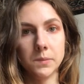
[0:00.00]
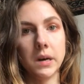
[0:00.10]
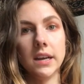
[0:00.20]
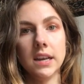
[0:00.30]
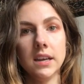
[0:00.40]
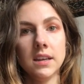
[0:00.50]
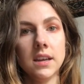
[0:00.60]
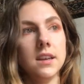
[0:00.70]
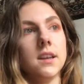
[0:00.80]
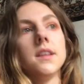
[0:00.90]
his body.
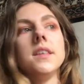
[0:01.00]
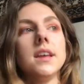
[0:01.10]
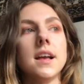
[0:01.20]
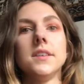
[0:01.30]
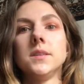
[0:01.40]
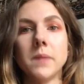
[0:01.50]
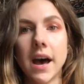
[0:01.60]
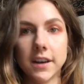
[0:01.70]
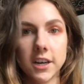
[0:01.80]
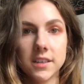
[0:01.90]
Nothing else
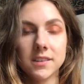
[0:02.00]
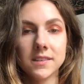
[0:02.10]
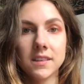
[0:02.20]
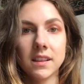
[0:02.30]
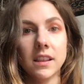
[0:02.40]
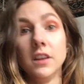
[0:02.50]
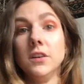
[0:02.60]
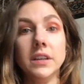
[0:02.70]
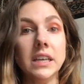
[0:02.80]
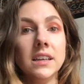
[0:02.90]
matters,
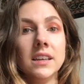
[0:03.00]
literally.